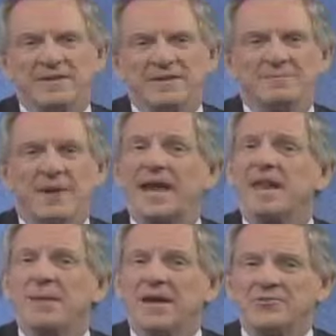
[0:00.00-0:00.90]
By
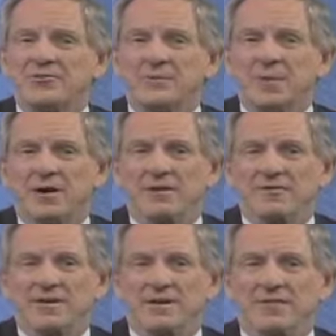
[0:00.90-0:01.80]
any measure,
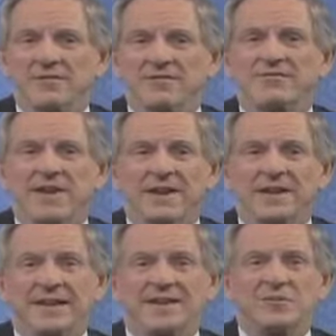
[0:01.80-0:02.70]
America's health is
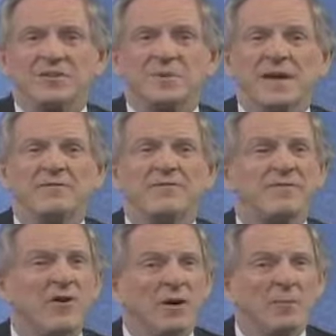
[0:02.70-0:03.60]
failing as we spend
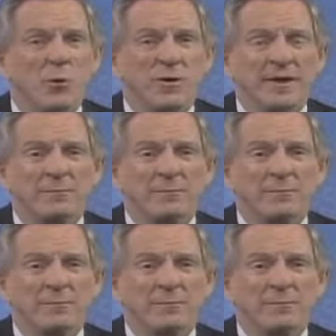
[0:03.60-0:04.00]
far more